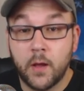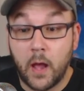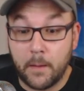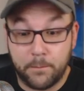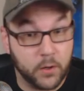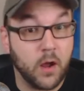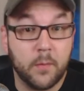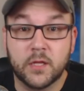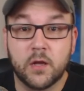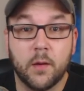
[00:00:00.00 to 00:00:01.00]
put a
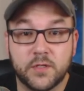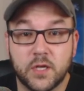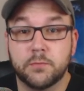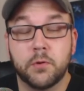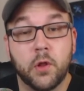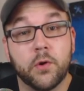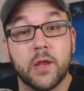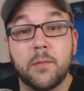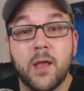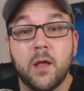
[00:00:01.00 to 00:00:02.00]
comment in the comment section below or
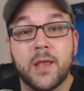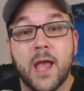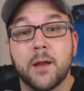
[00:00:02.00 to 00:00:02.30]
email me